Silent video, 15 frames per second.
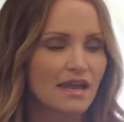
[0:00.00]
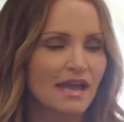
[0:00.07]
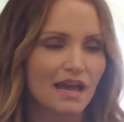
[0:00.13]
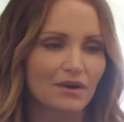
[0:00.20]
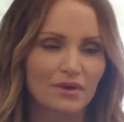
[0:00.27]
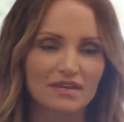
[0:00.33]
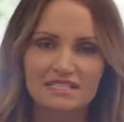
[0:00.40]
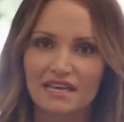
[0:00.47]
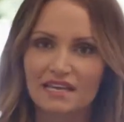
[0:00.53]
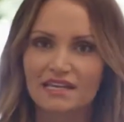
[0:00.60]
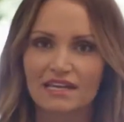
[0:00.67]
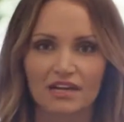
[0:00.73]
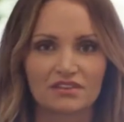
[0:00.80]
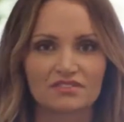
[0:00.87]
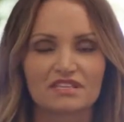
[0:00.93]
how do I take
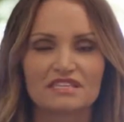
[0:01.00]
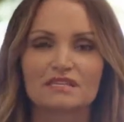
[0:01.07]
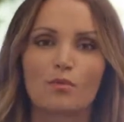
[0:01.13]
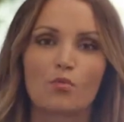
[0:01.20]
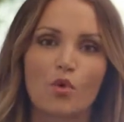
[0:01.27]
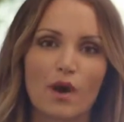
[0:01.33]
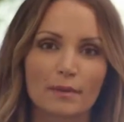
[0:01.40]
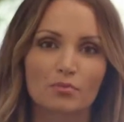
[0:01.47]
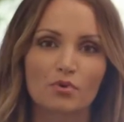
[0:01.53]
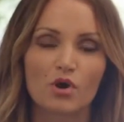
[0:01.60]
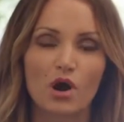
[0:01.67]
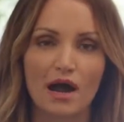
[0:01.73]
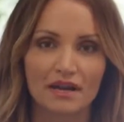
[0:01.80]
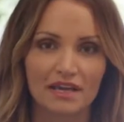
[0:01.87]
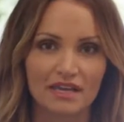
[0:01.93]
care of these and what
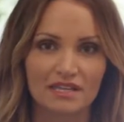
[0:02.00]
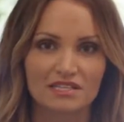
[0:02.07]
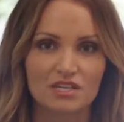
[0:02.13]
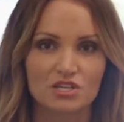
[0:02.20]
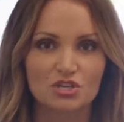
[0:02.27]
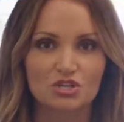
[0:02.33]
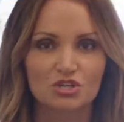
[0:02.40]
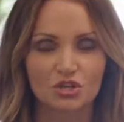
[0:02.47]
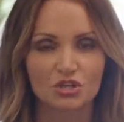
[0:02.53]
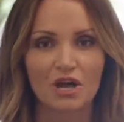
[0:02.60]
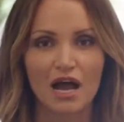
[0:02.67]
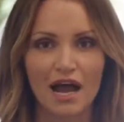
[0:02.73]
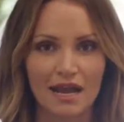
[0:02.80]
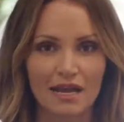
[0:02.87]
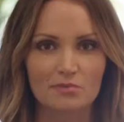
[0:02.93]
products should
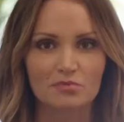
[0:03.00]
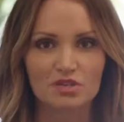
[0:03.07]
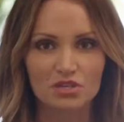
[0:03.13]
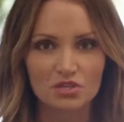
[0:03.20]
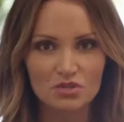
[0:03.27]
I be